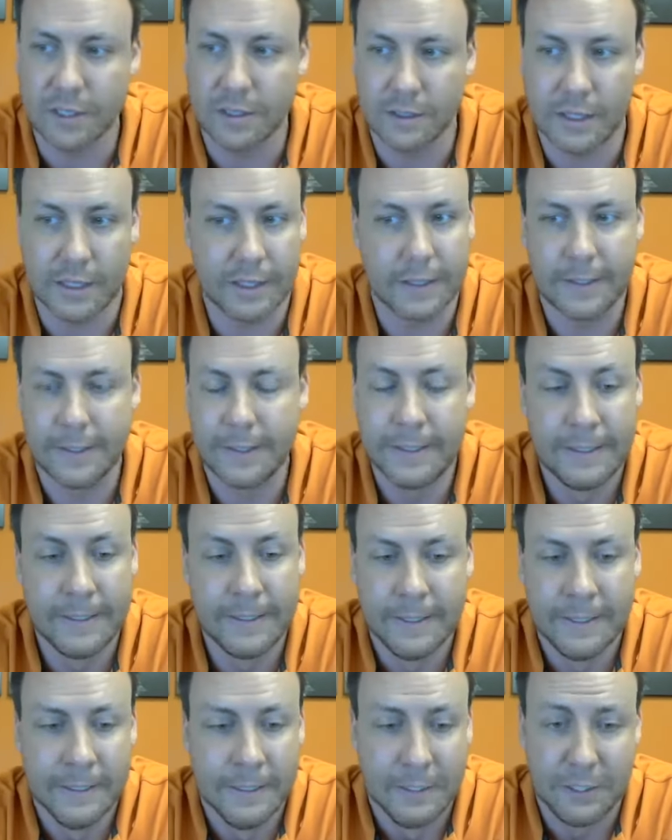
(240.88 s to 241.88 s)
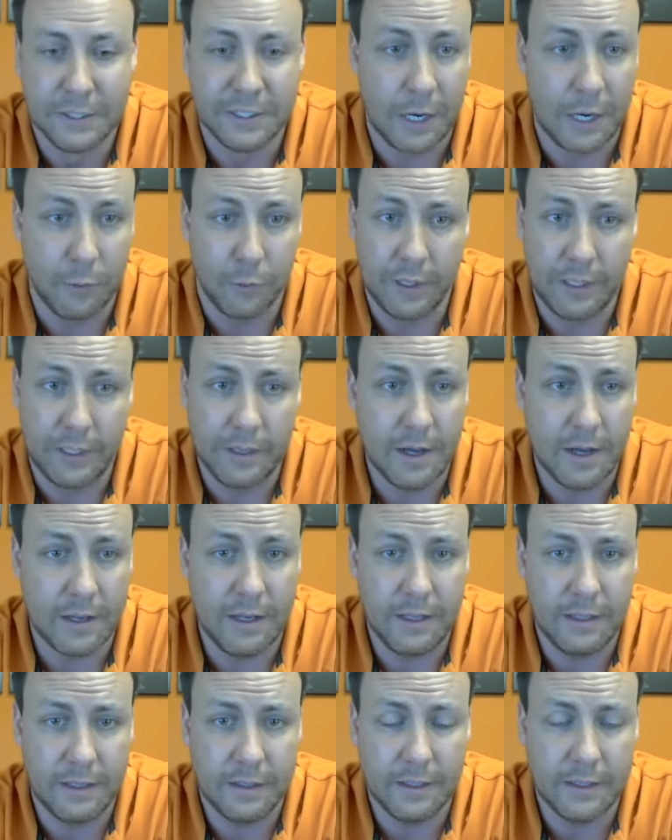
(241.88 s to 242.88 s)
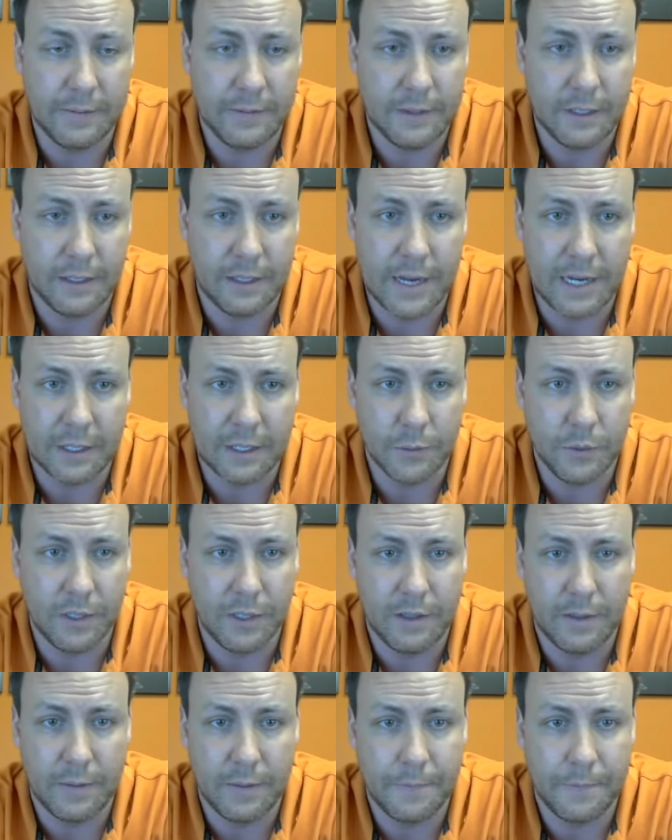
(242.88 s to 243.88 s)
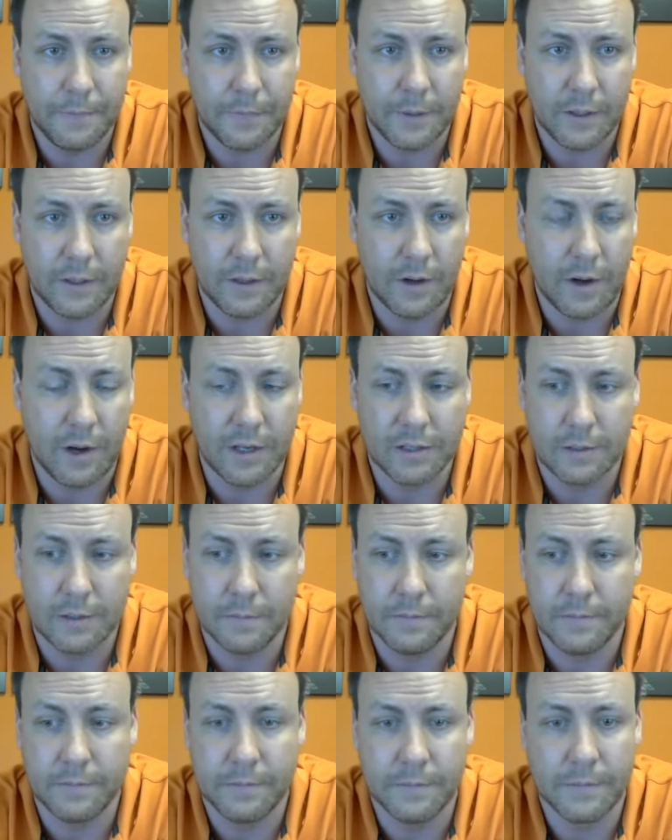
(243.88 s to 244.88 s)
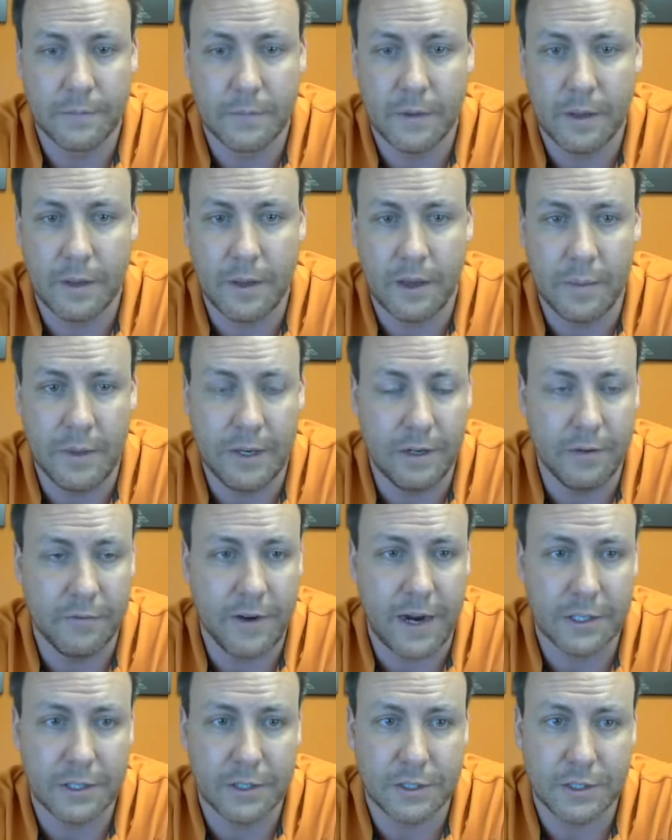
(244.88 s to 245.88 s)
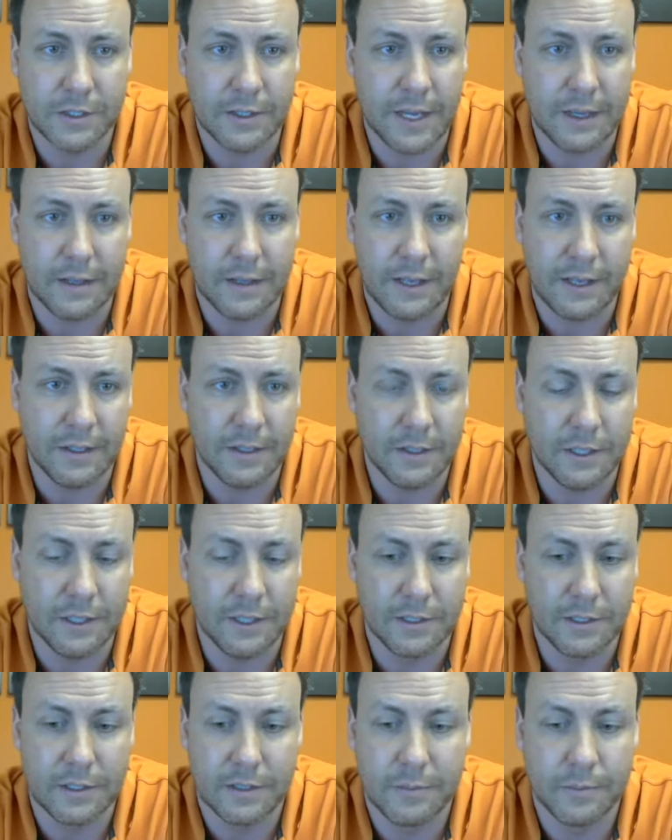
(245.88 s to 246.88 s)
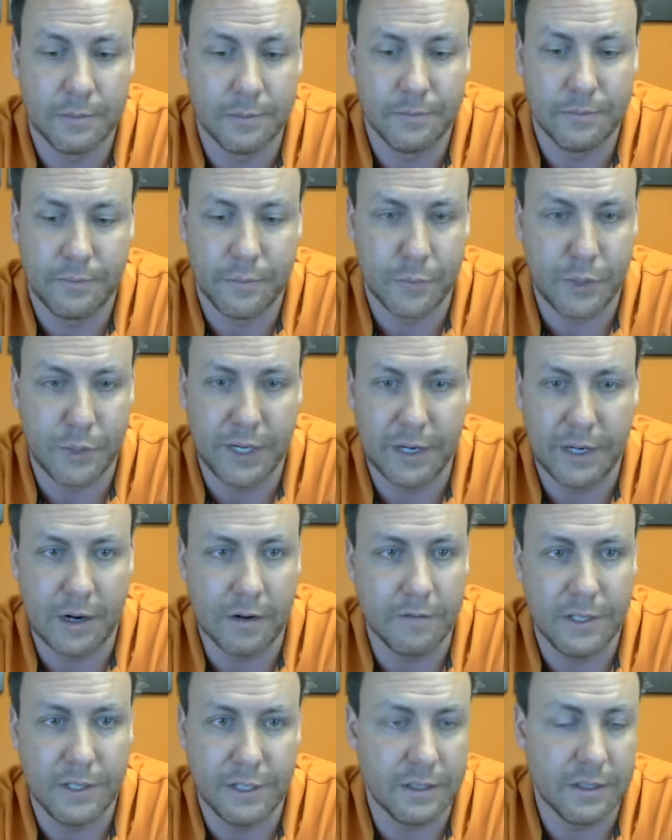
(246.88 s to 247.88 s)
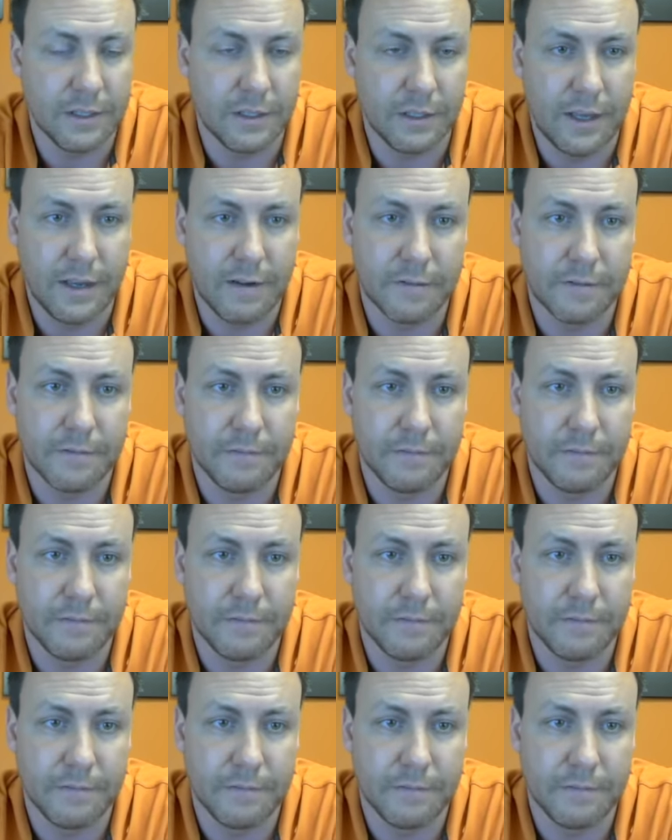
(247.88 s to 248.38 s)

like just got really lucky to connect with an awesome manufacturer that could just bring our vision to life.